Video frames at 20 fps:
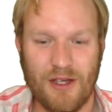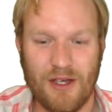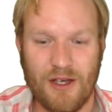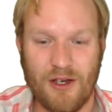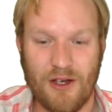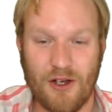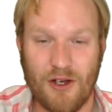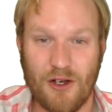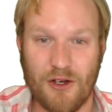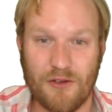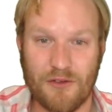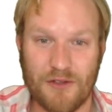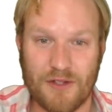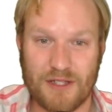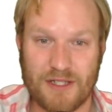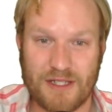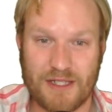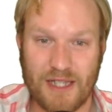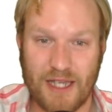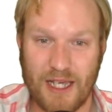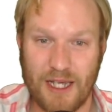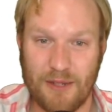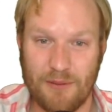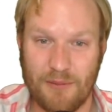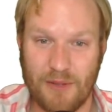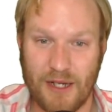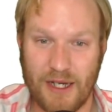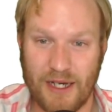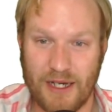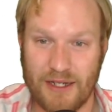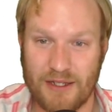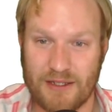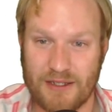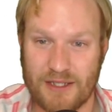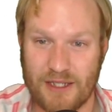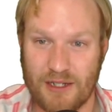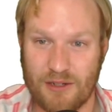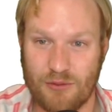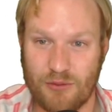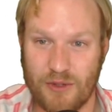Along the same lines
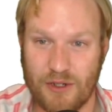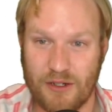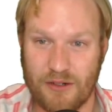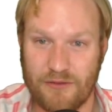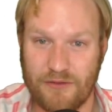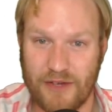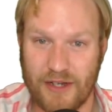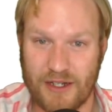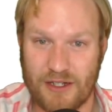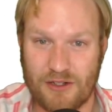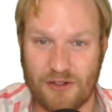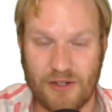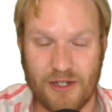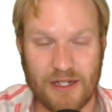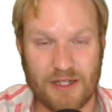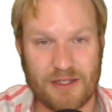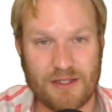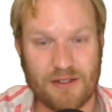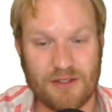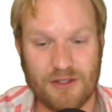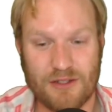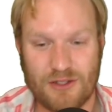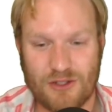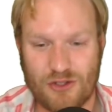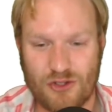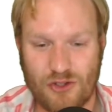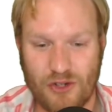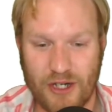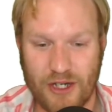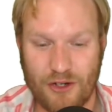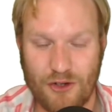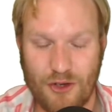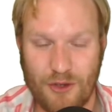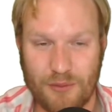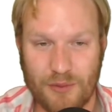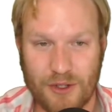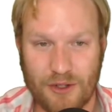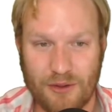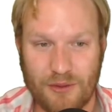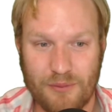that we had factorized this
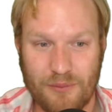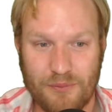trinomial.